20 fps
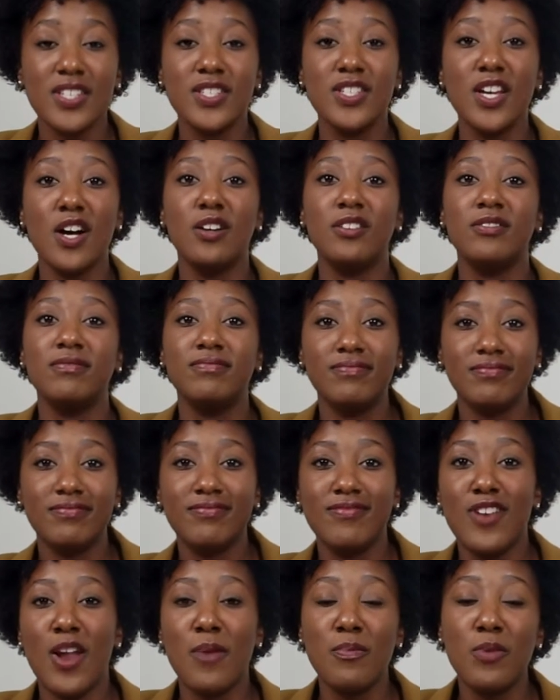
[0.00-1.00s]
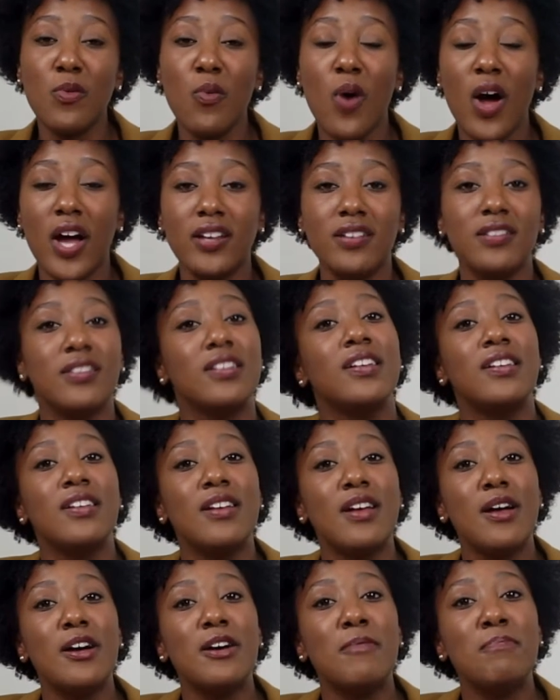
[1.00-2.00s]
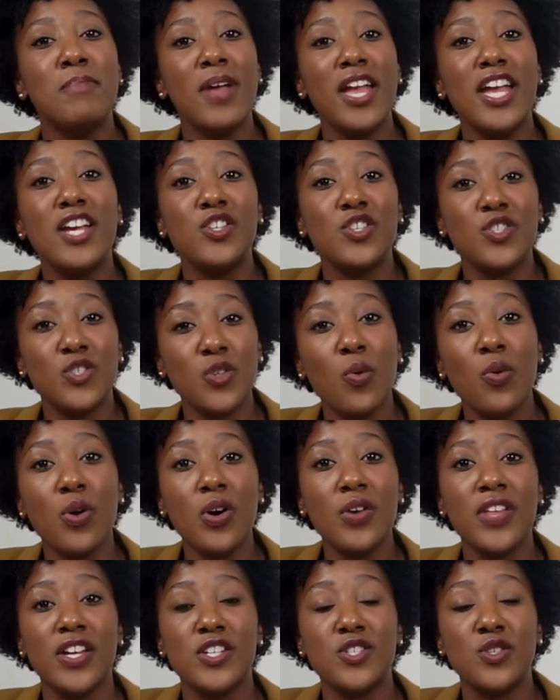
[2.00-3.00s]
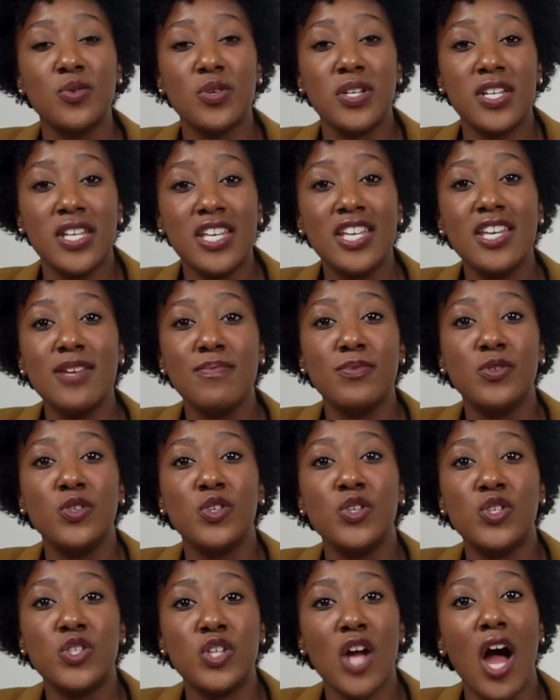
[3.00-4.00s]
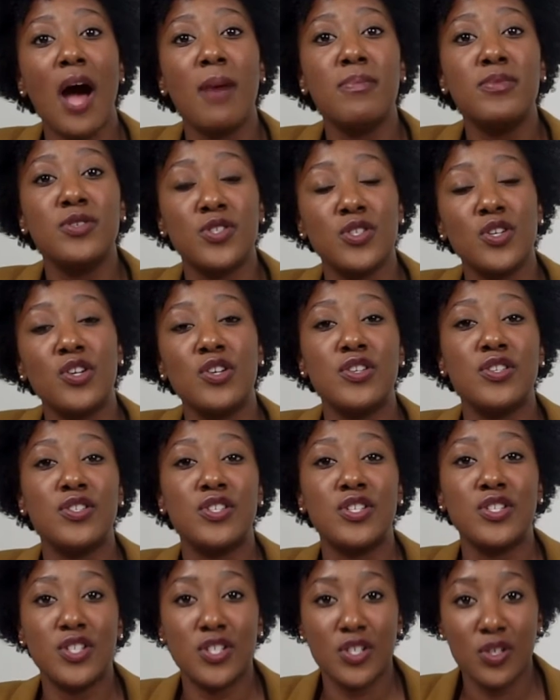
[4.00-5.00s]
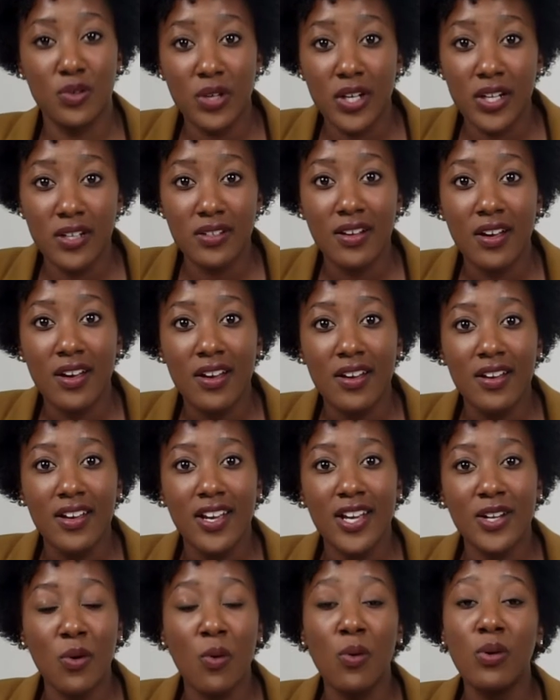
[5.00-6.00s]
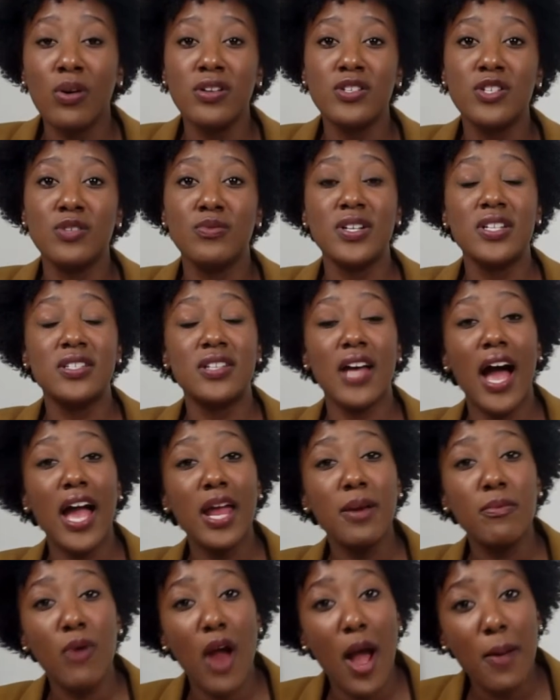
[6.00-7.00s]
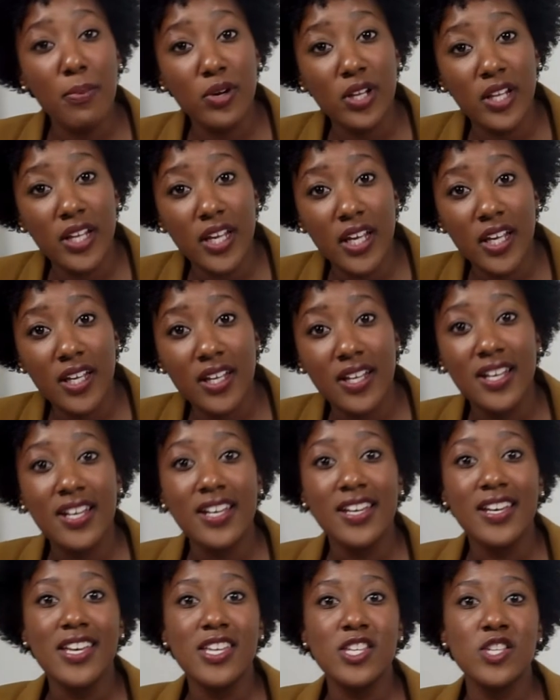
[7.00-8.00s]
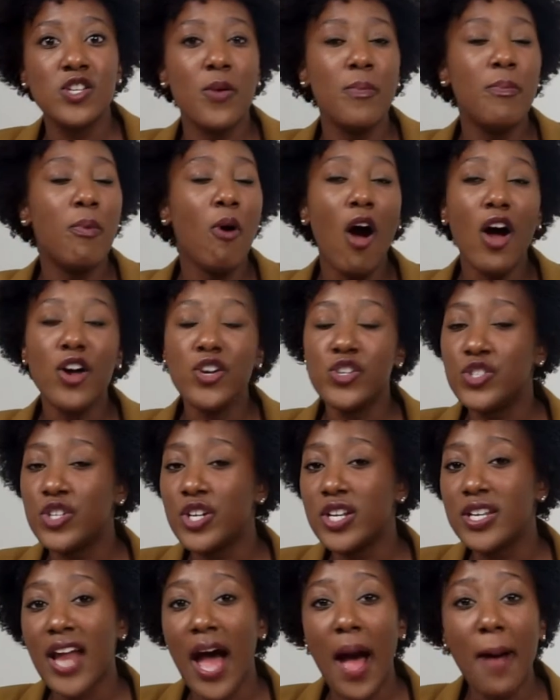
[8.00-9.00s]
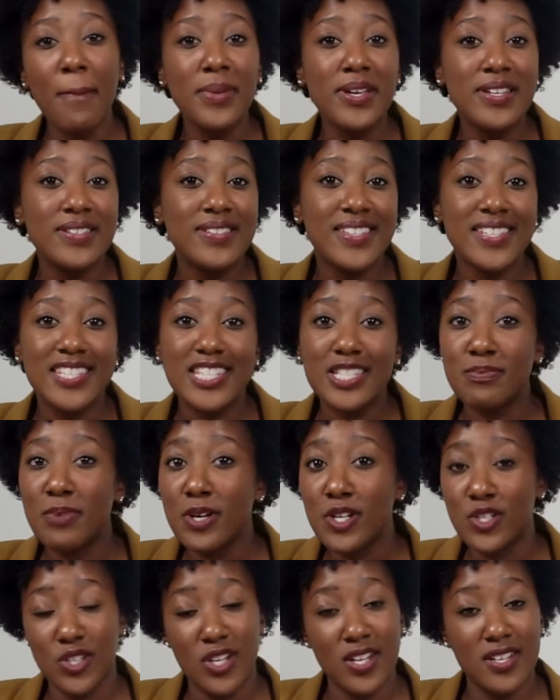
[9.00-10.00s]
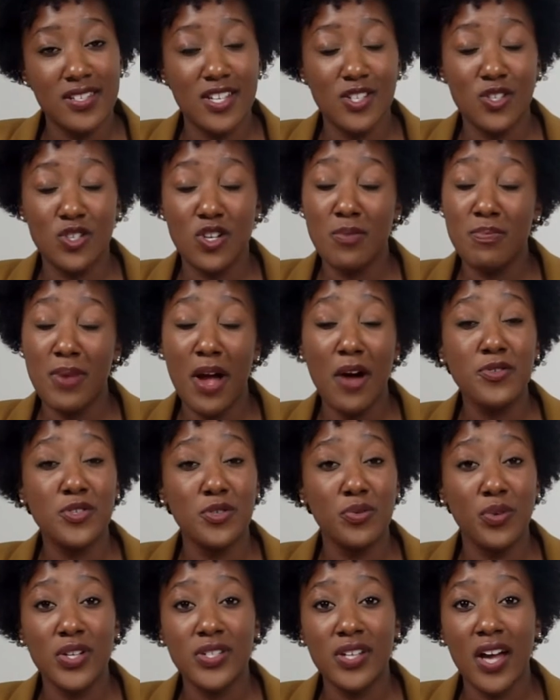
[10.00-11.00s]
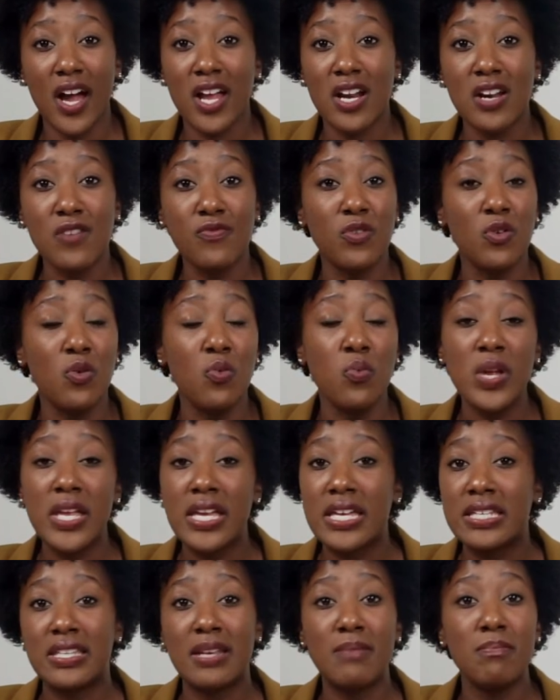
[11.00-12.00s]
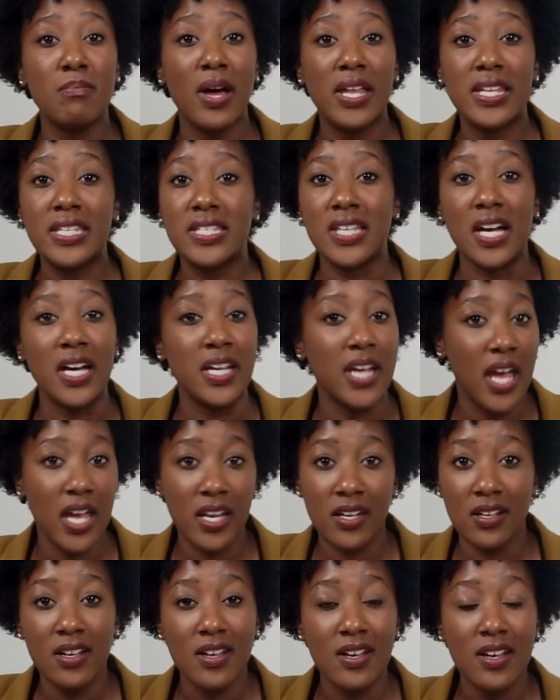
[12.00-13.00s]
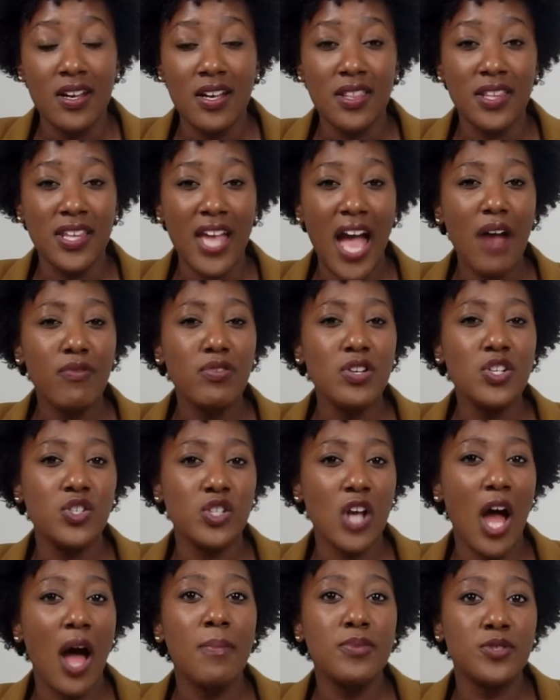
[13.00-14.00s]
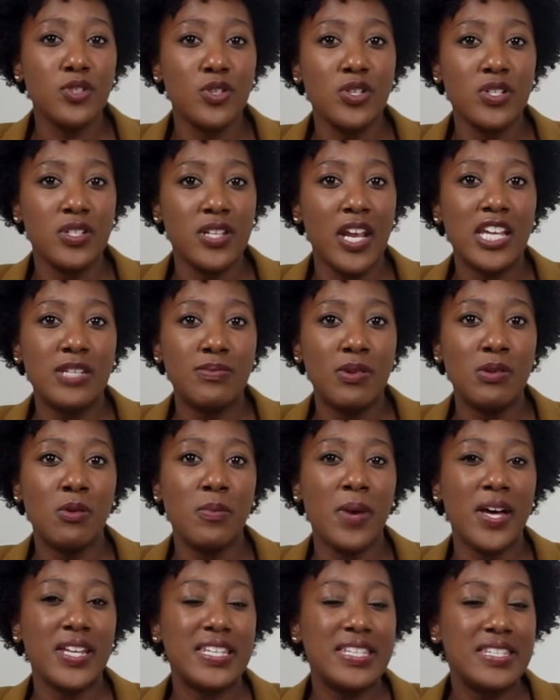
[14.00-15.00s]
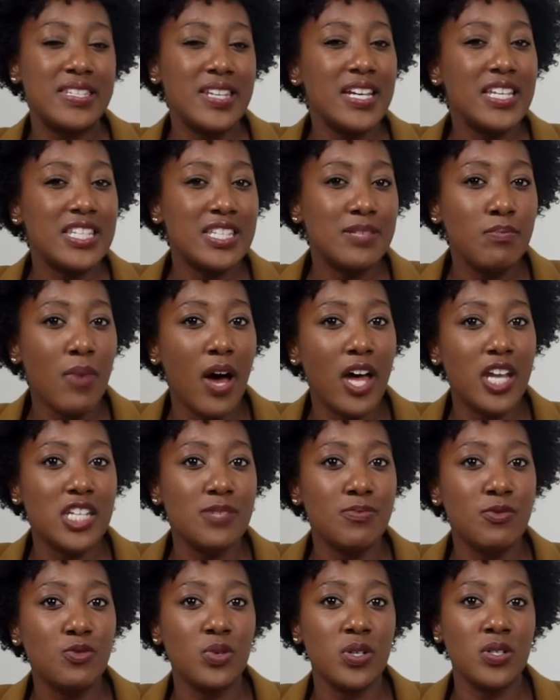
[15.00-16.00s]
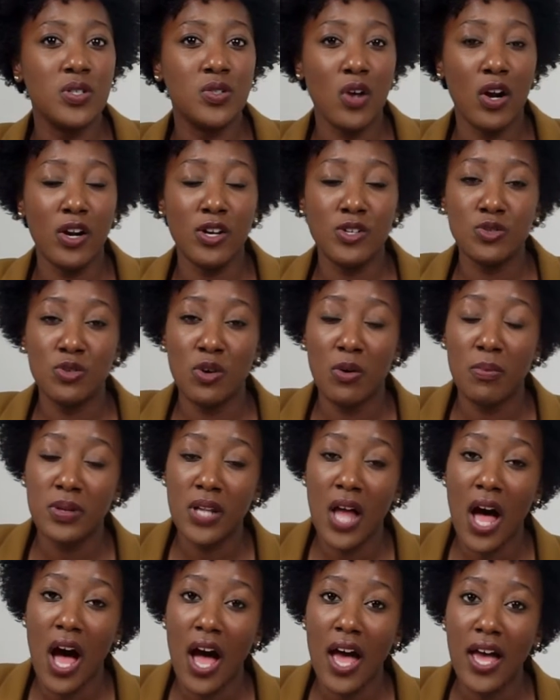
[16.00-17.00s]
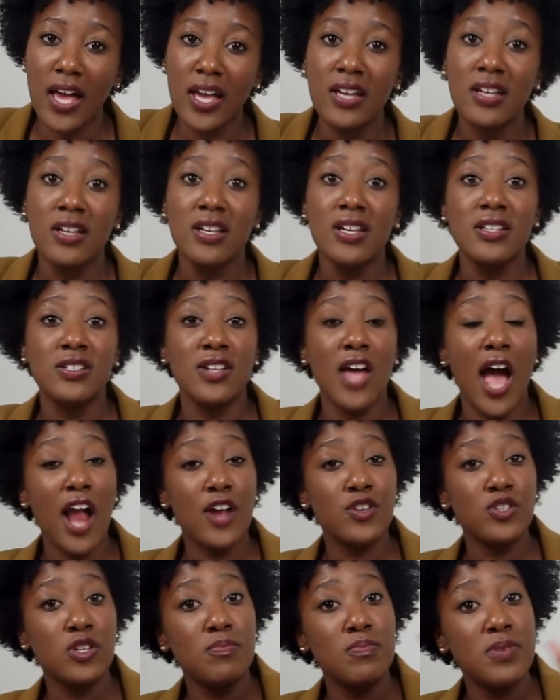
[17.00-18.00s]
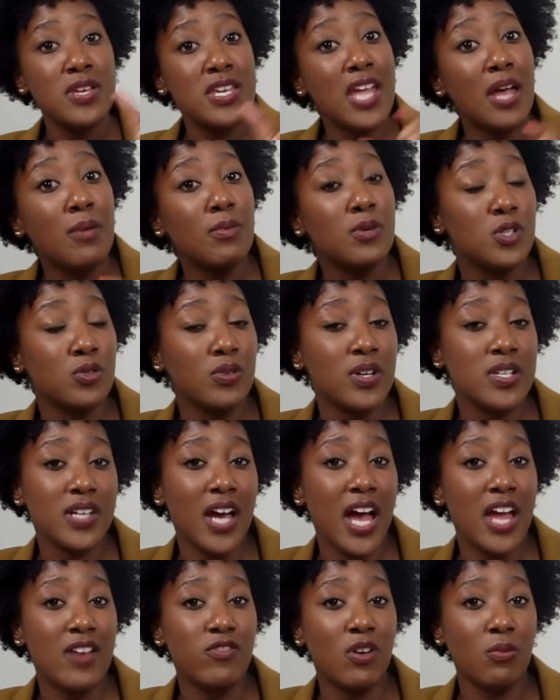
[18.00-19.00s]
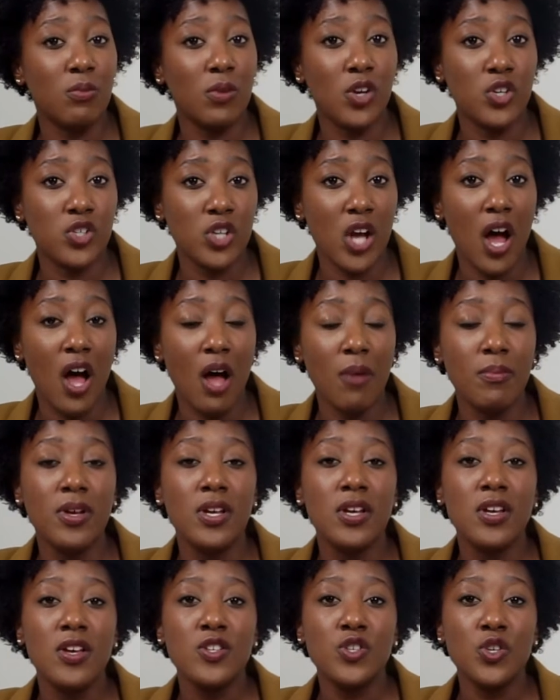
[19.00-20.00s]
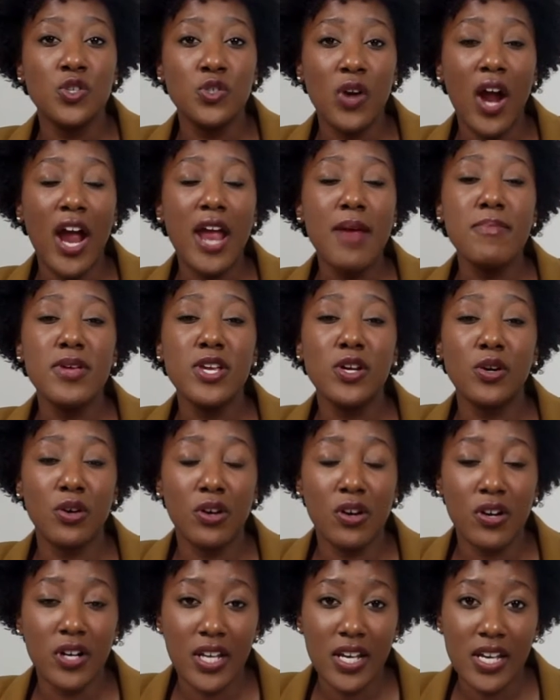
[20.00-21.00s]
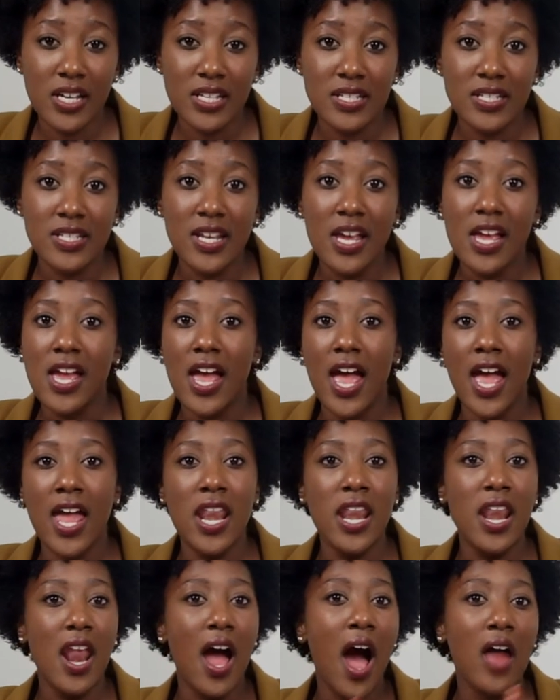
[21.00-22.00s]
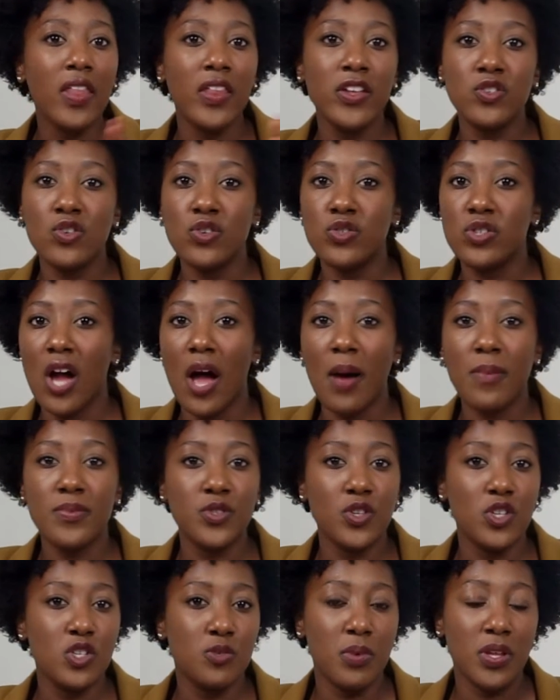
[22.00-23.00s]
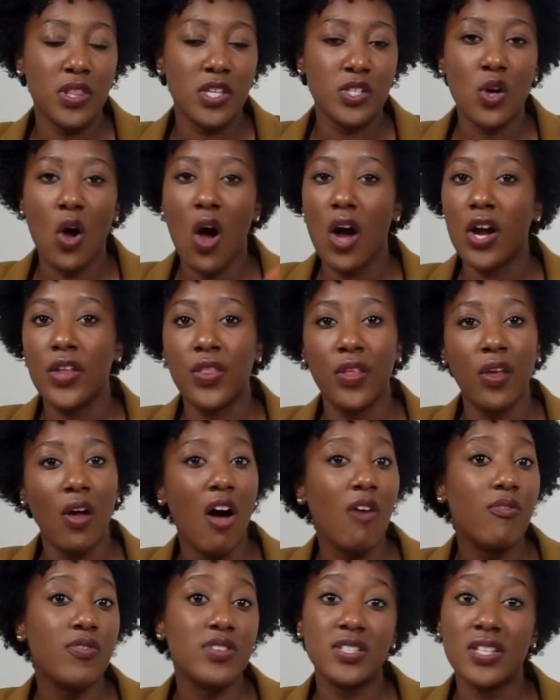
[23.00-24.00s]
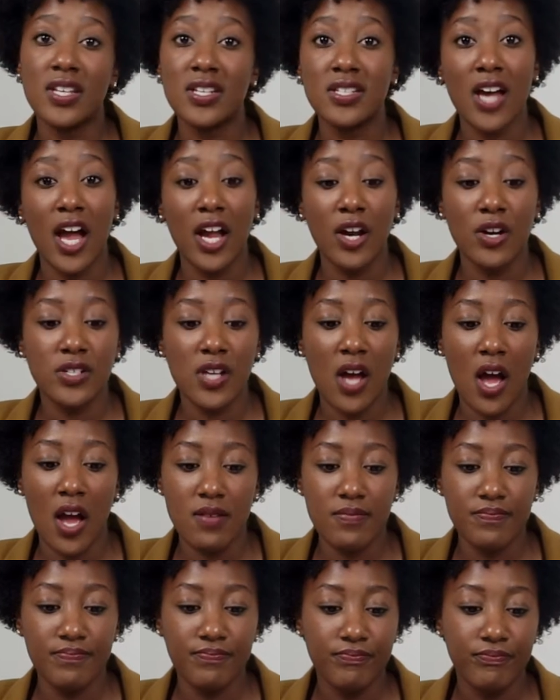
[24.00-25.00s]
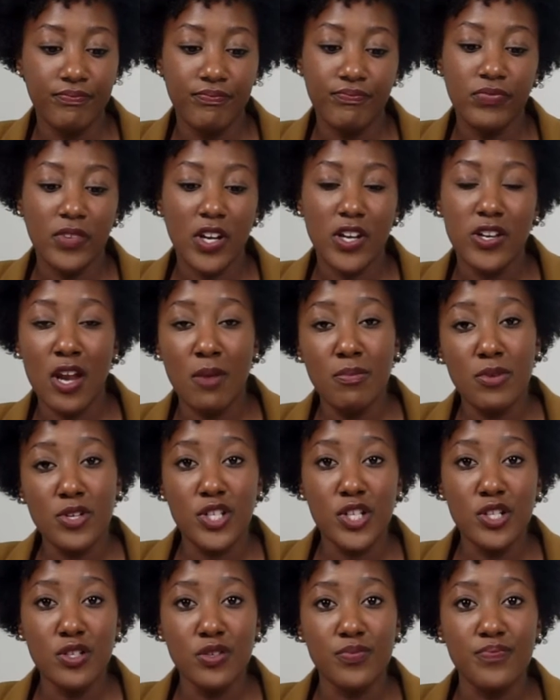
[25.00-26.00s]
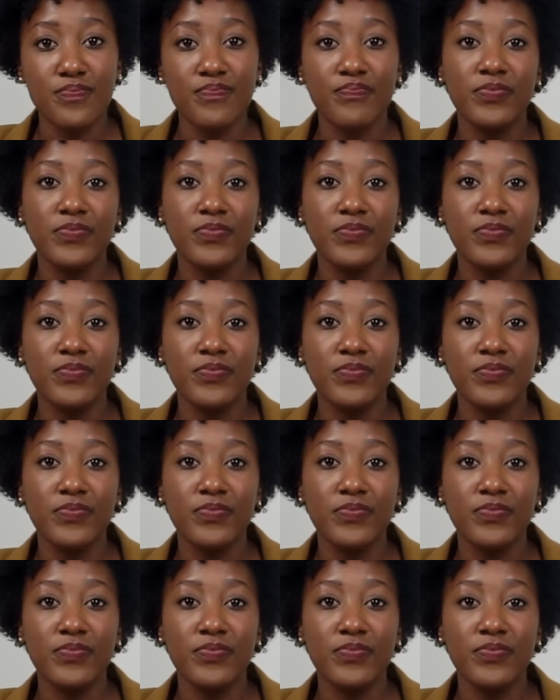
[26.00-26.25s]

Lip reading: So, number 1, make sure that you keep your job search discreet. In order to resign properly, your boss should not be suspicious that you're about to resign for weeks and months on end. The average job search takes people about 6 months between starting to apply to actually being able to resign from their job. So try and be courteous and not let your job search be the talk of the office the entire time. Number 2,